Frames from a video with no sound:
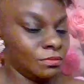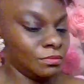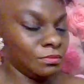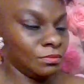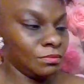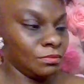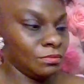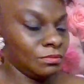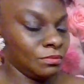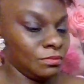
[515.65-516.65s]

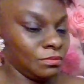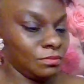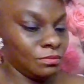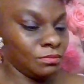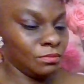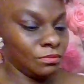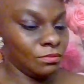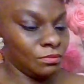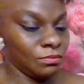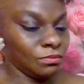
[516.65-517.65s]

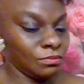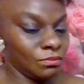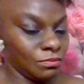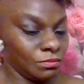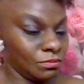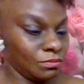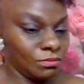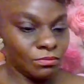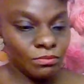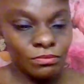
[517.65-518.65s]

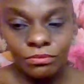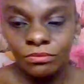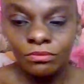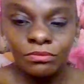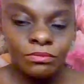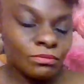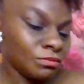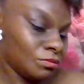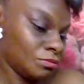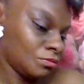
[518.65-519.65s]

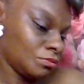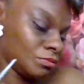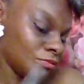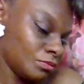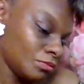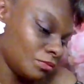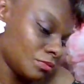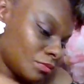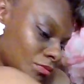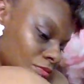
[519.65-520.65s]

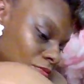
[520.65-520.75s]
Nothing is said.